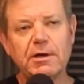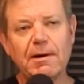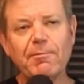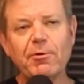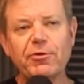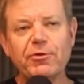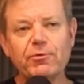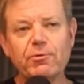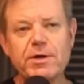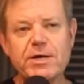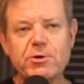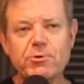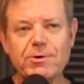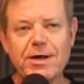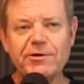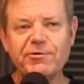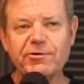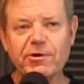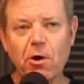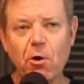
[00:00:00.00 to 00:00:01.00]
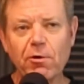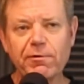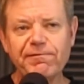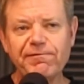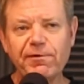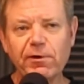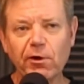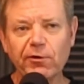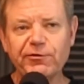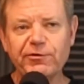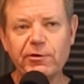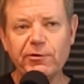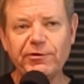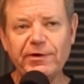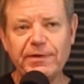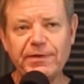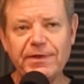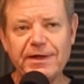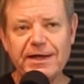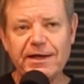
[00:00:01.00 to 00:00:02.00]
Number 3, create your own fills
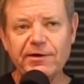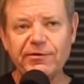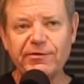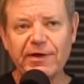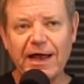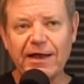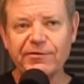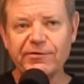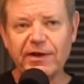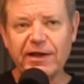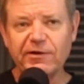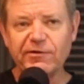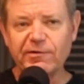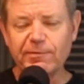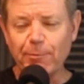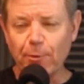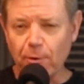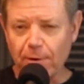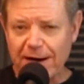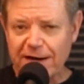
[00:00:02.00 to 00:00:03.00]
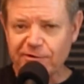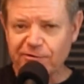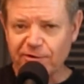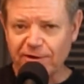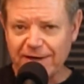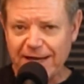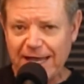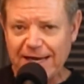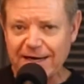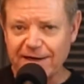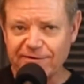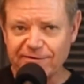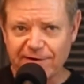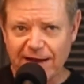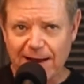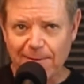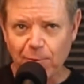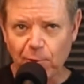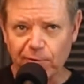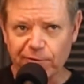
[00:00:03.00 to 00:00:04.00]
using these as inspiration and
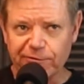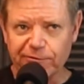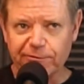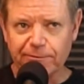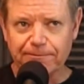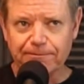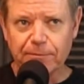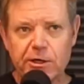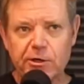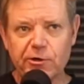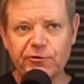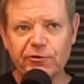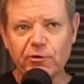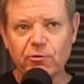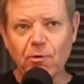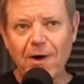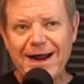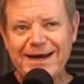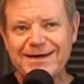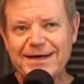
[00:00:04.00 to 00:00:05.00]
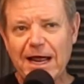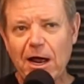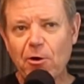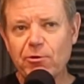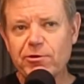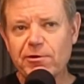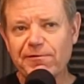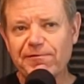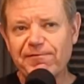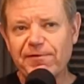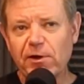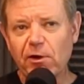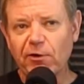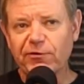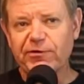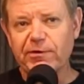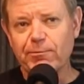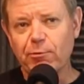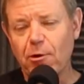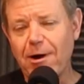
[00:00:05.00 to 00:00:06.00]
examples. You should write down your
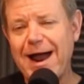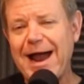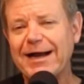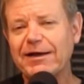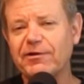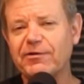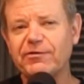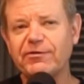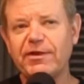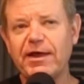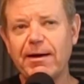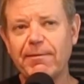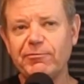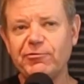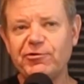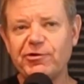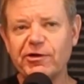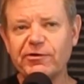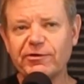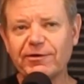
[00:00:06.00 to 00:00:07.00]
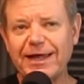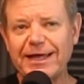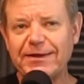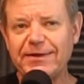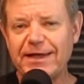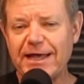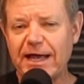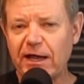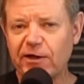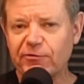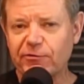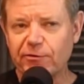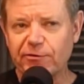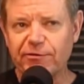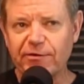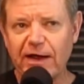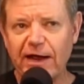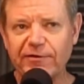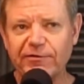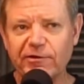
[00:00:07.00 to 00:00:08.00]
fills and practice them just like the
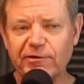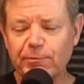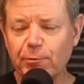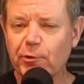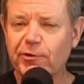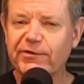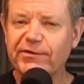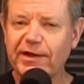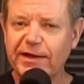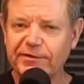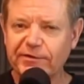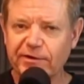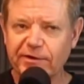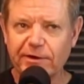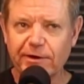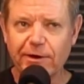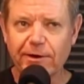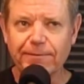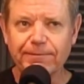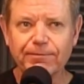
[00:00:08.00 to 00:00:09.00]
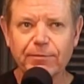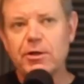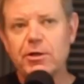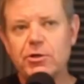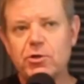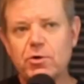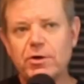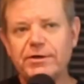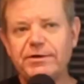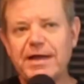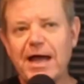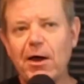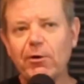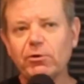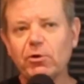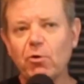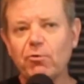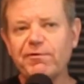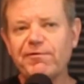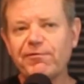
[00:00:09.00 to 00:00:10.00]
exercises presented here. You can
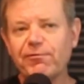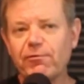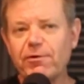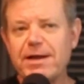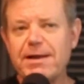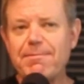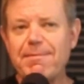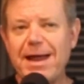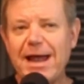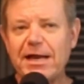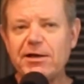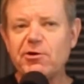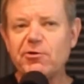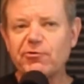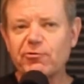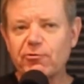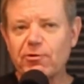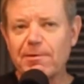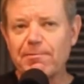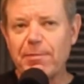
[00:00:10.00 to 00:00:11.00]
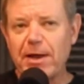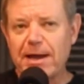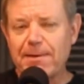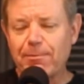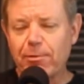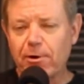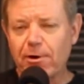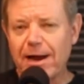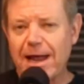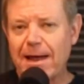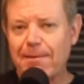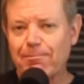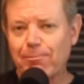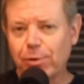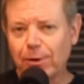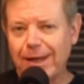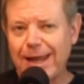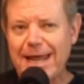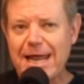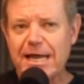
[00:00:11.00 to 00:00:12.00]
download free manuscript paper
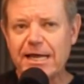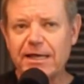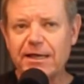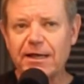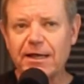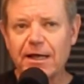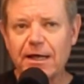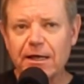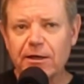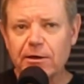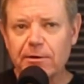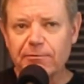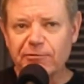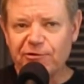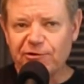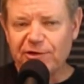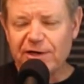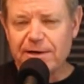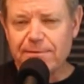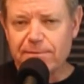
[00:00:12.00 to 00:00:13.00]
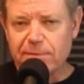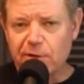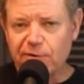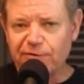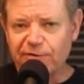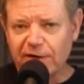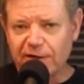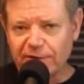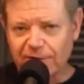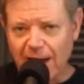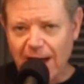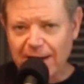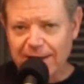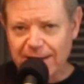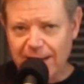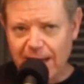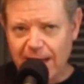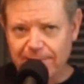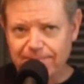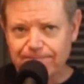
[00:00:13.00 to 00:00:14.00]
at
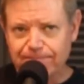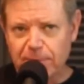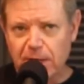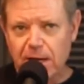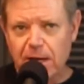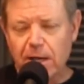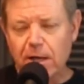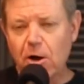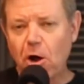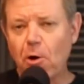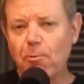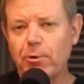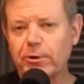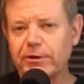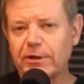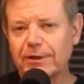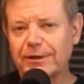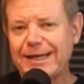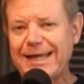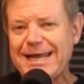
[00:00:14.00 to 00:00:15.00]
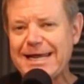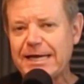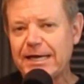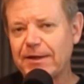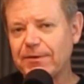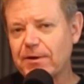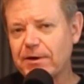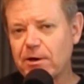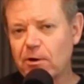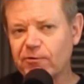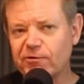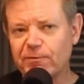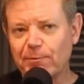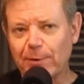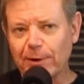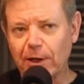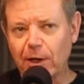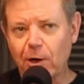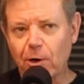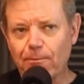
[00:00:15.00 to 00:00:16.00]
blanksheetmusic.net. I'll put the link in the notes
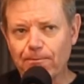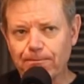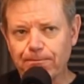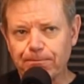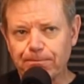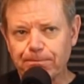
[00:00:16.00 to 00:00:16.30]
below.